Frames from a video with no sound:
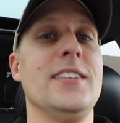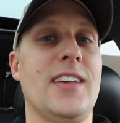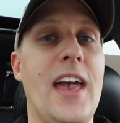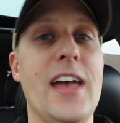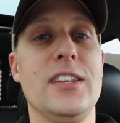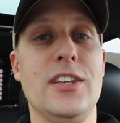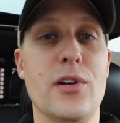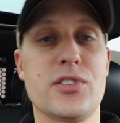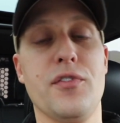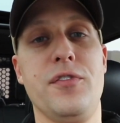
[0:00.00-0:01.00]
10
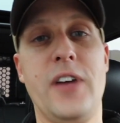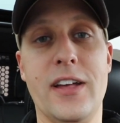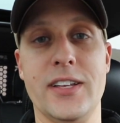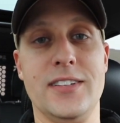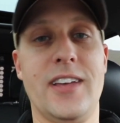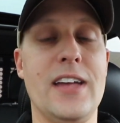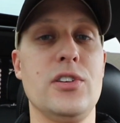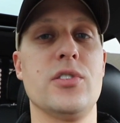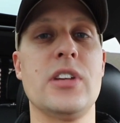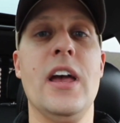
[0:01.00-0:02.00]
years of failing, 10
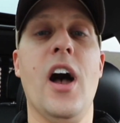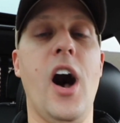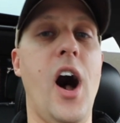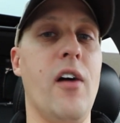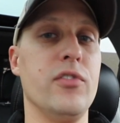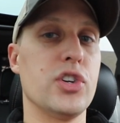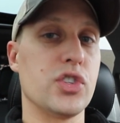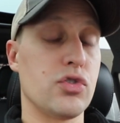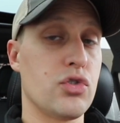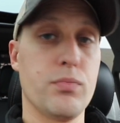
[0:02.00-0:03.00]
years of just,